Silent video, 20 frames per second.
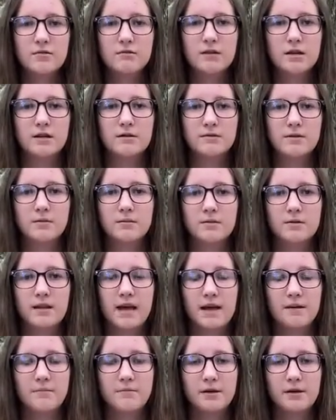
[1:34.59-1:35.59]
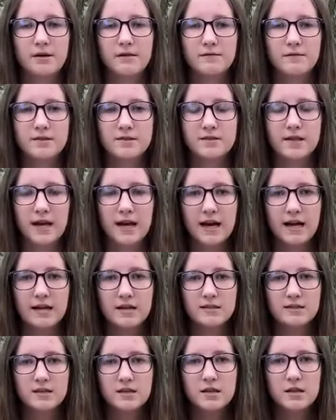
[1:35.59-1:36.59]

None of them are that big of a size.